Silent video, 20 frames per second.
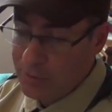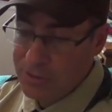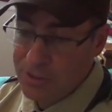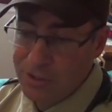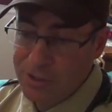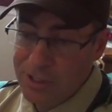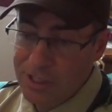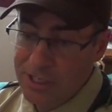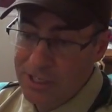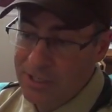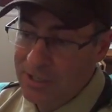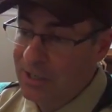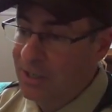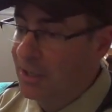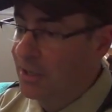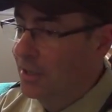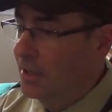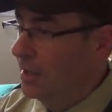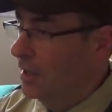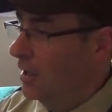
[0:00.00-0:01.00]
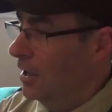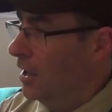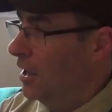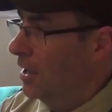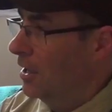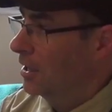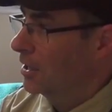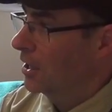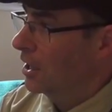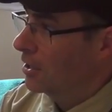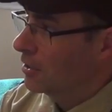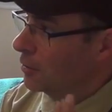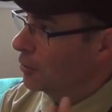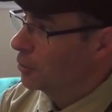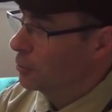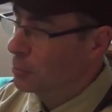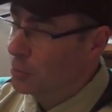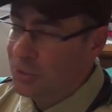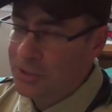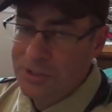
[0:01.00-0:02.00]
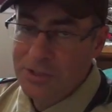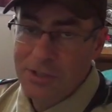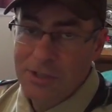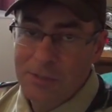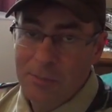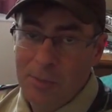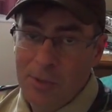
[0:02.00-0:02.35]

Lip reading: is clean, and I got a little bristly,